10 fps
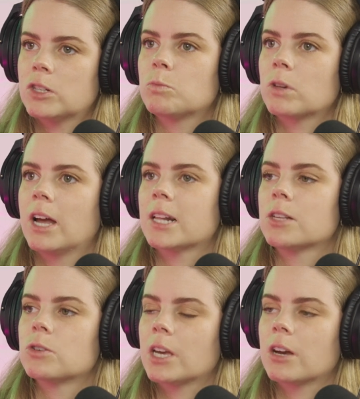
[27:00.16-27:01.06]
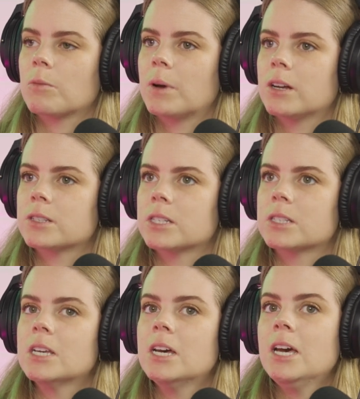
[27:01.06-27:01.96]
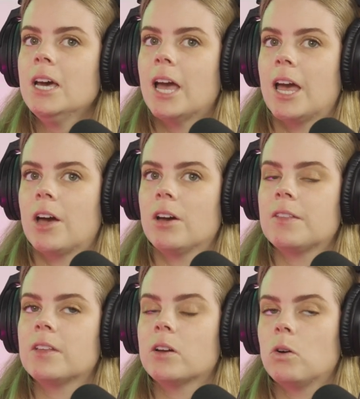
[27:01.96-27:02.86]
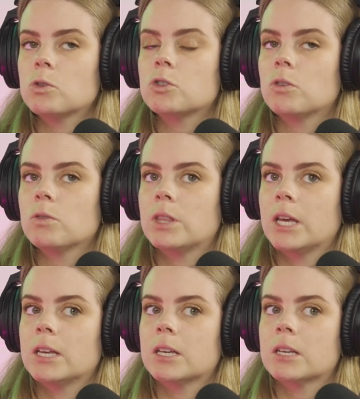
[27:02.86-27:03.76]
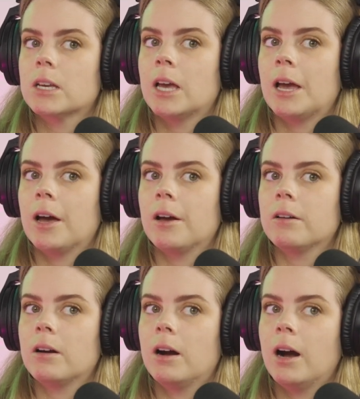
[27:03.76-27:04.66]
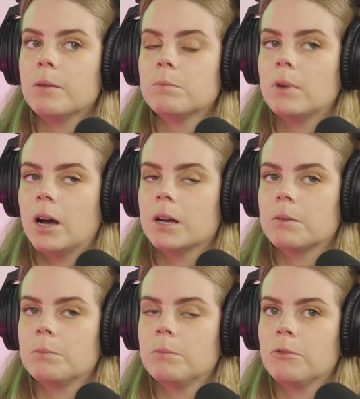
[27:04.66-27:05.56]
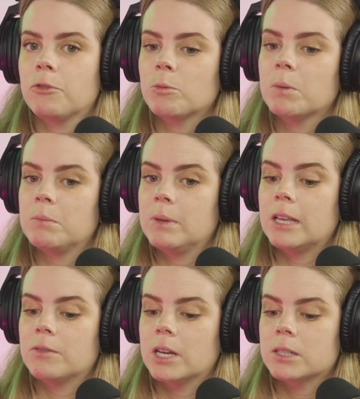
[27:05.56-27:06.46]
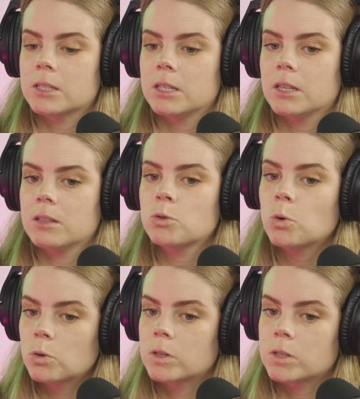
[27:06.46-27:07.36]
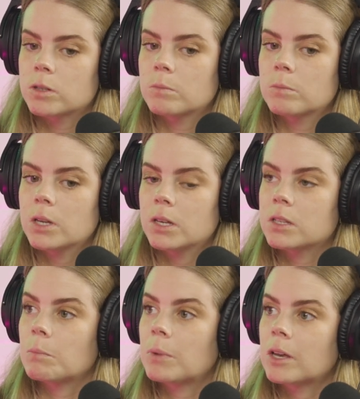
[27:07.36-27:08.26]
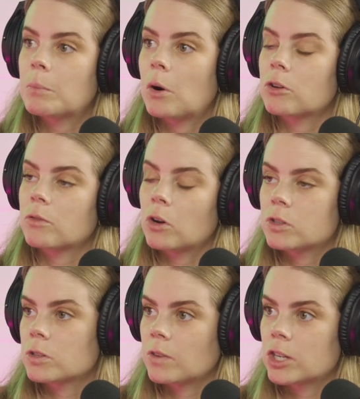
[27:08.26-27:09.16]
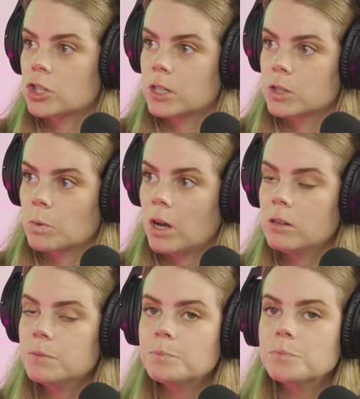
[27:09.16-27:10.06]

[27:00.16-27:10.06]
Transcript: much more likely to care about it. And then I also think I firmly believe that tourism is a big part of conservation as well,